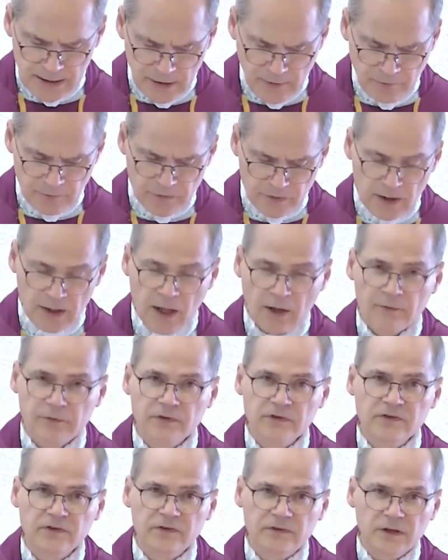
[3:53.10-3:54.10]
if they
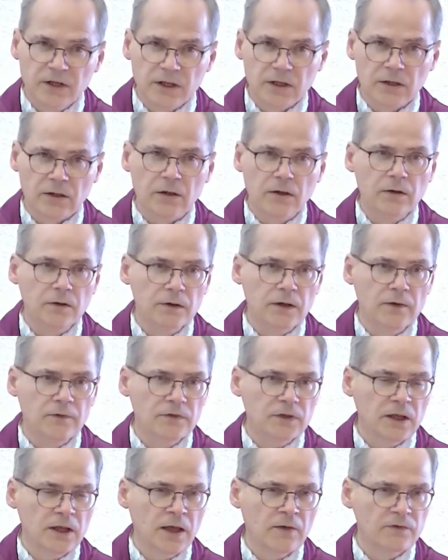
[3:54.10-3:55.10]
have sinned,
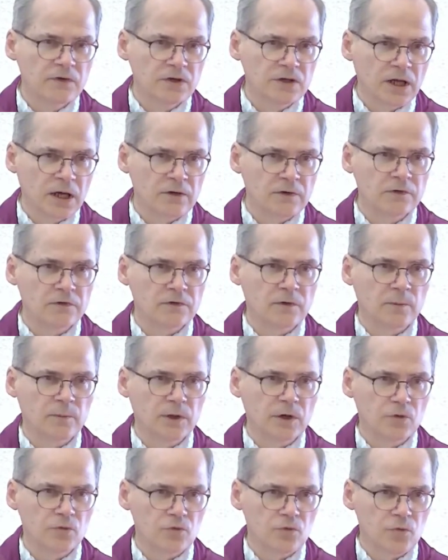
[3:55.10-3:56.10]
if they have done
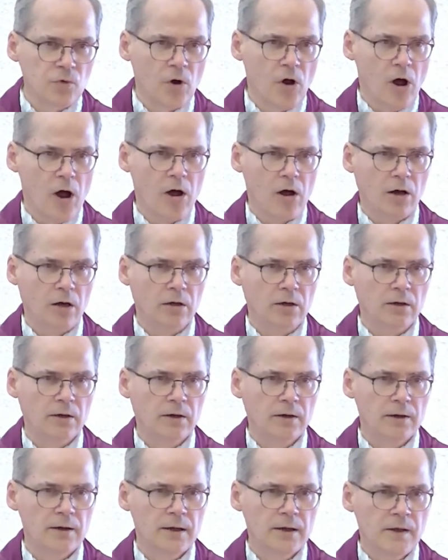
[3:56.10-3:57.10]
something wrong,
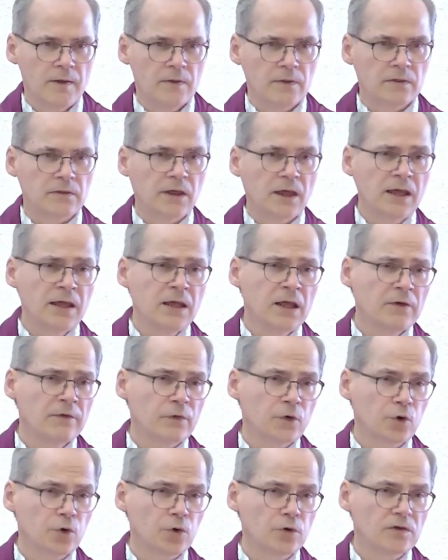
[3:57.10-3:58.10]
they
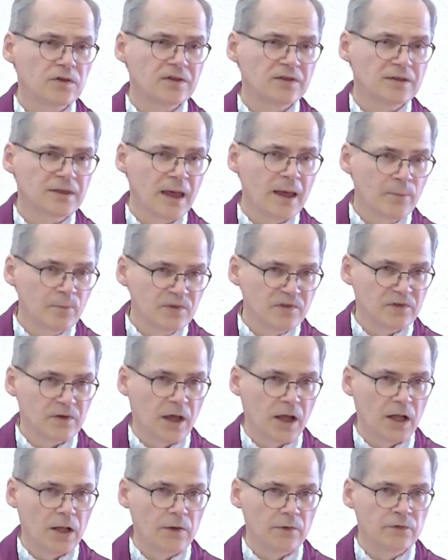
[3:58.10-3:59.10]
have hurt
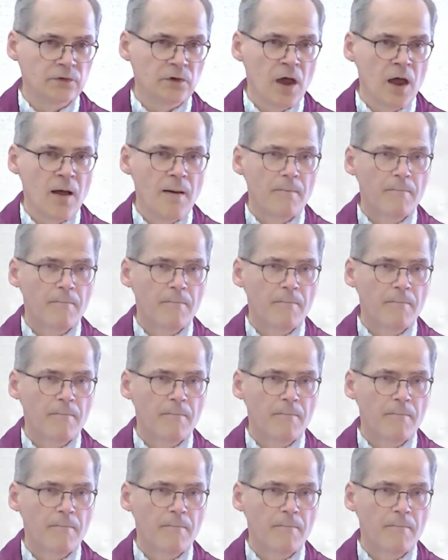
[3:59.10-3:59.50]
themselves